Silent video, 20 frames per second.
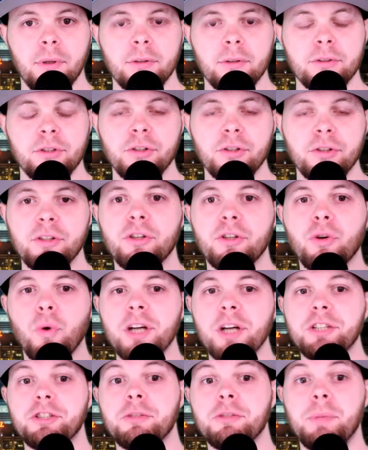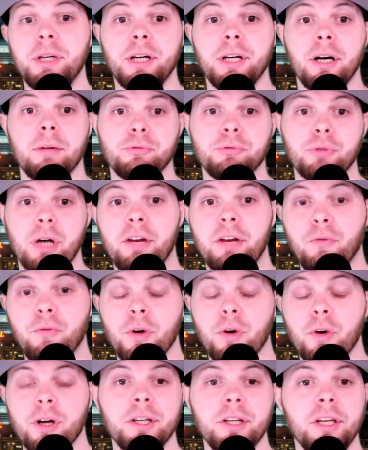So then the question becomes, right, if
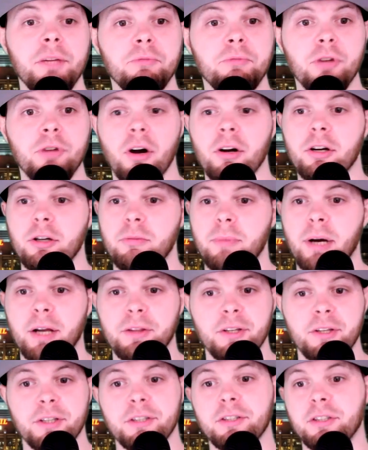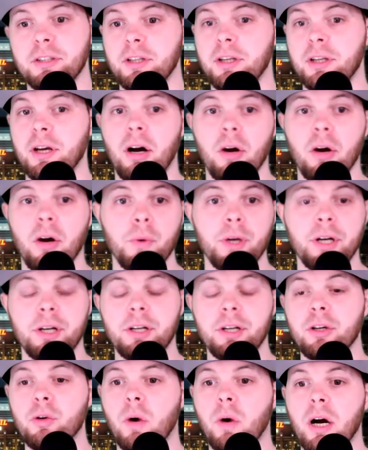we're going to keep talking about this and are we going
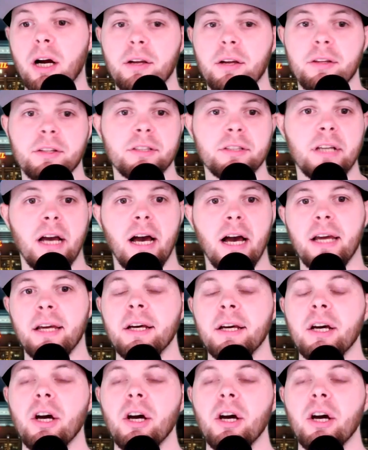to acquire this guy,